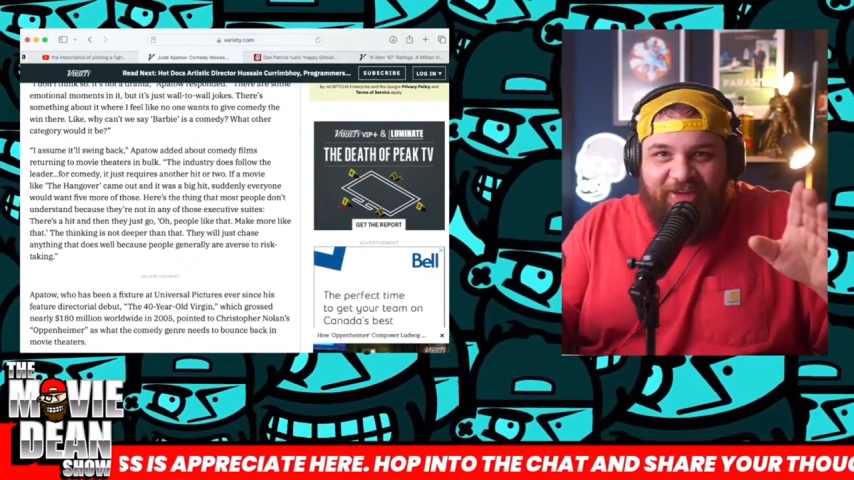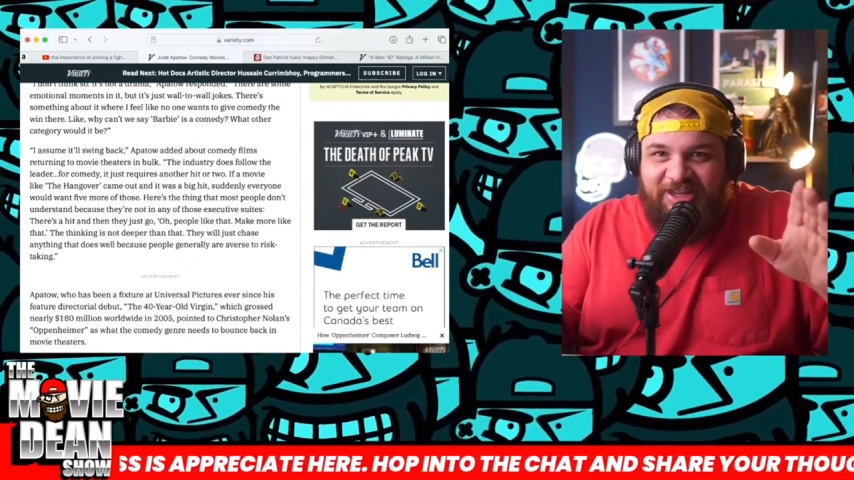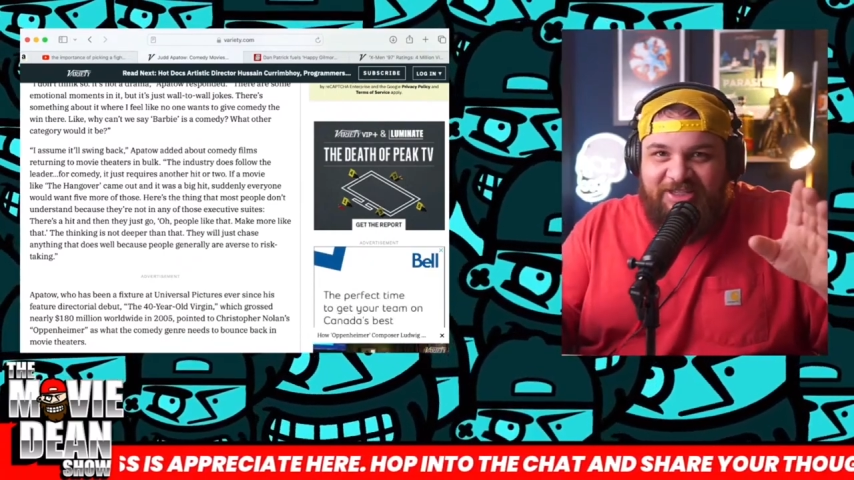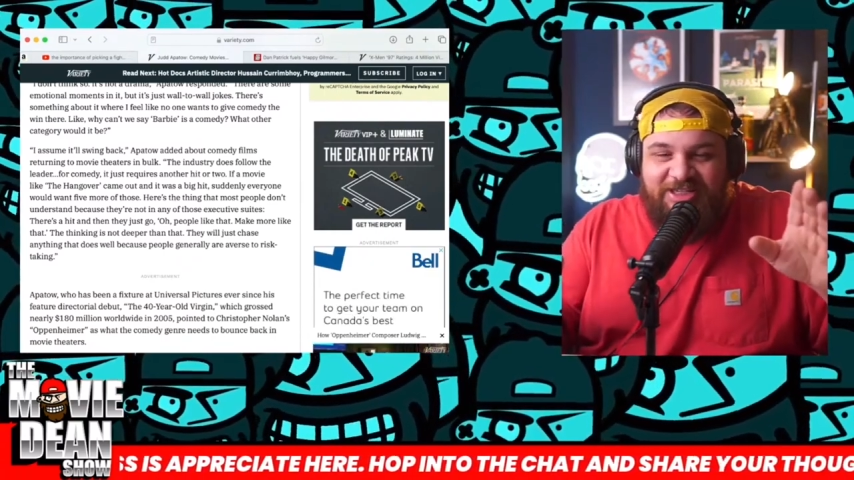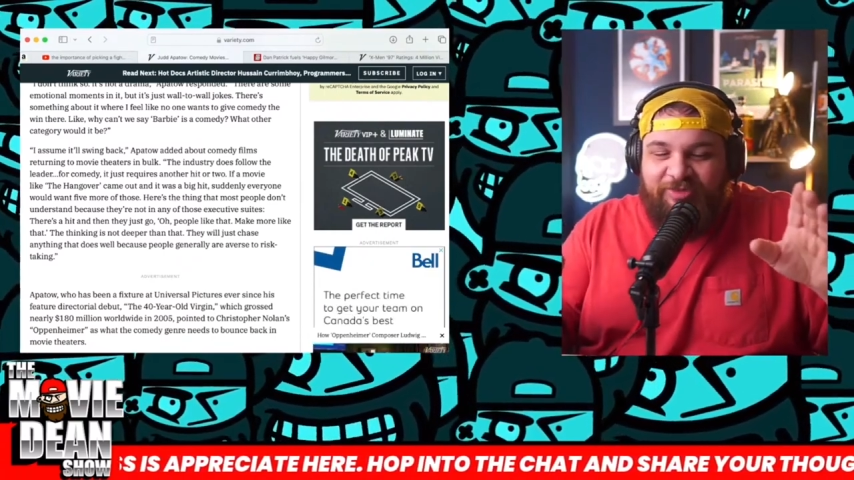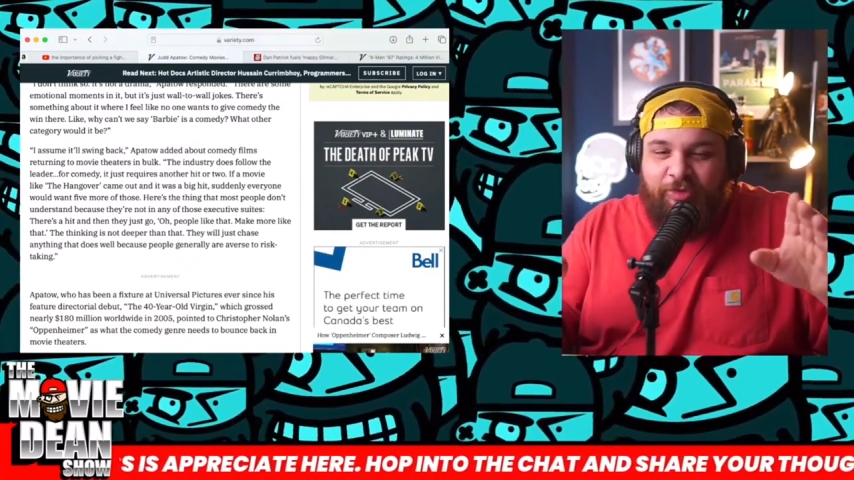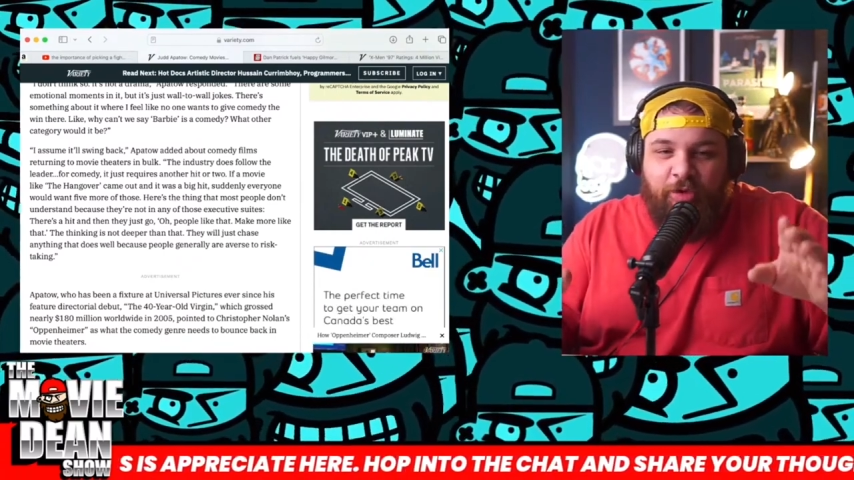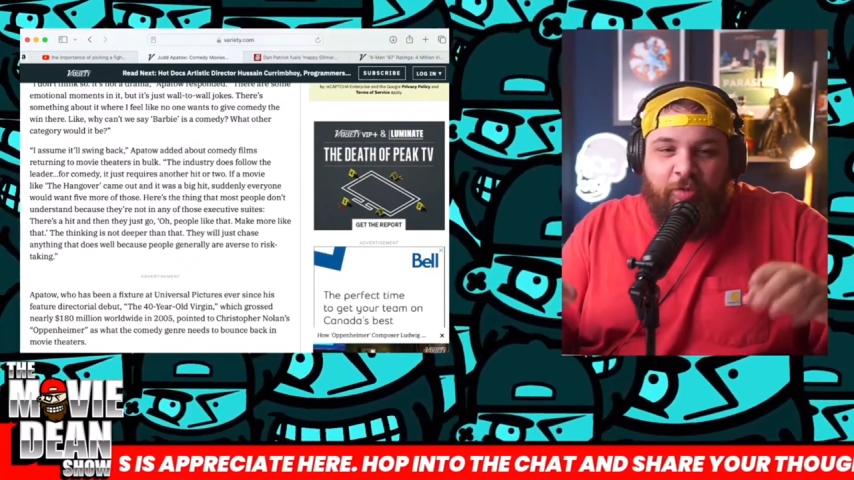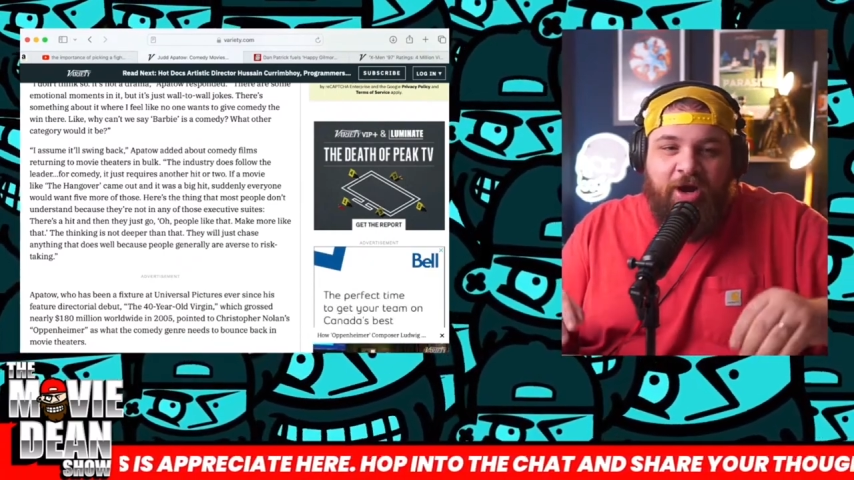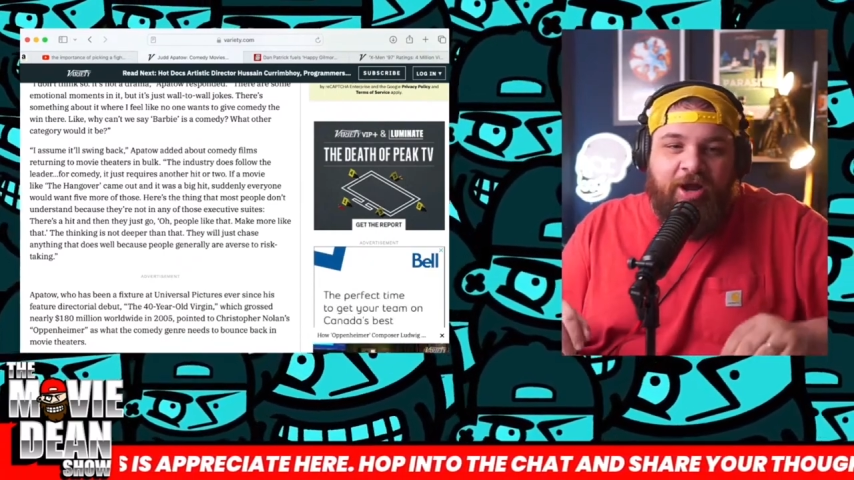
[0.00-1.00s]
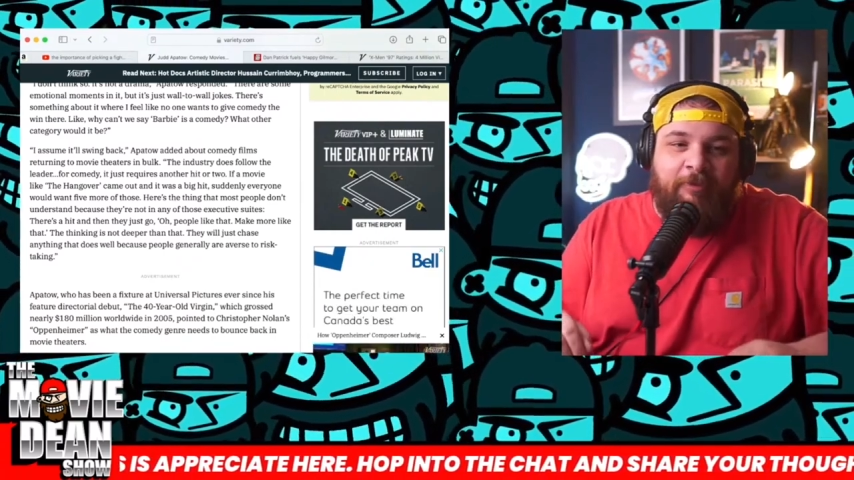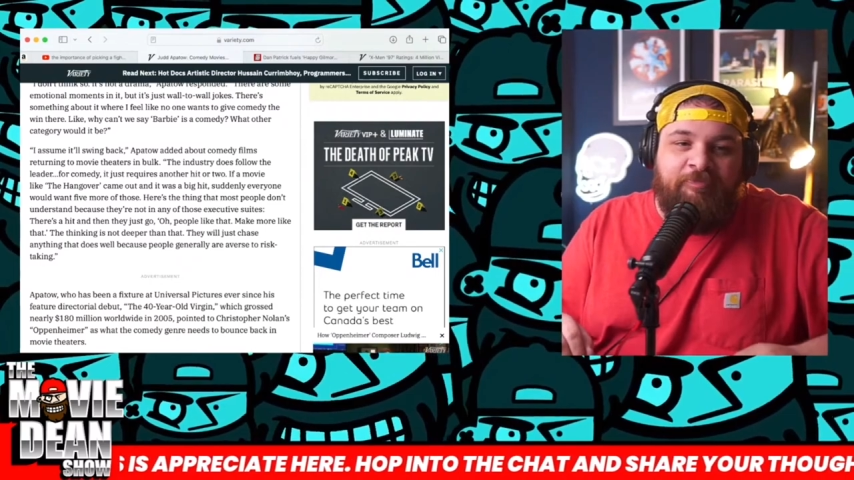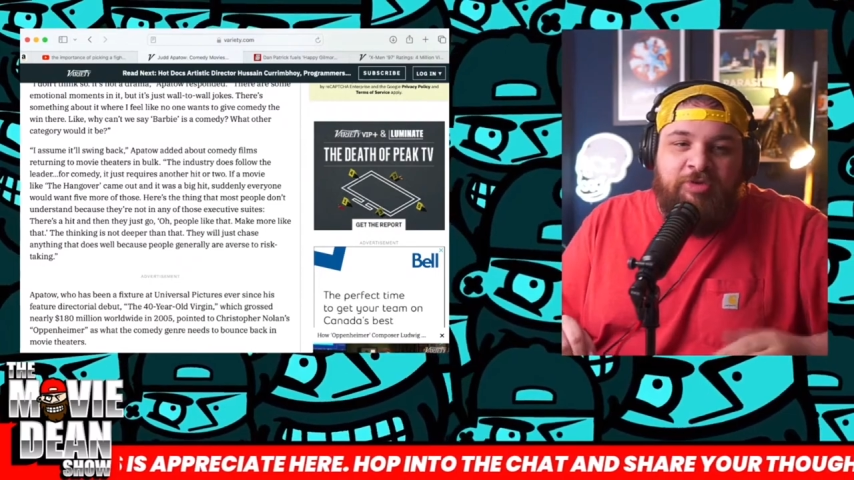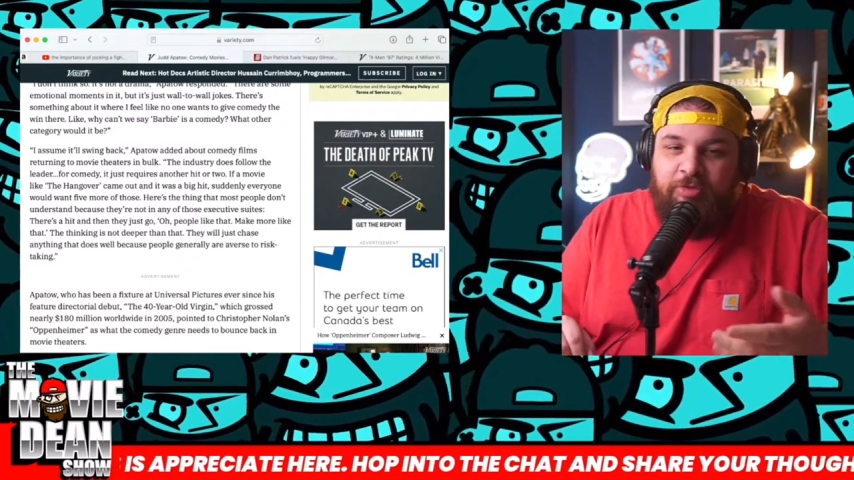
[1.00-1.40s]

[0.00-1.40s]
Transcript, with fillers: faces for a while,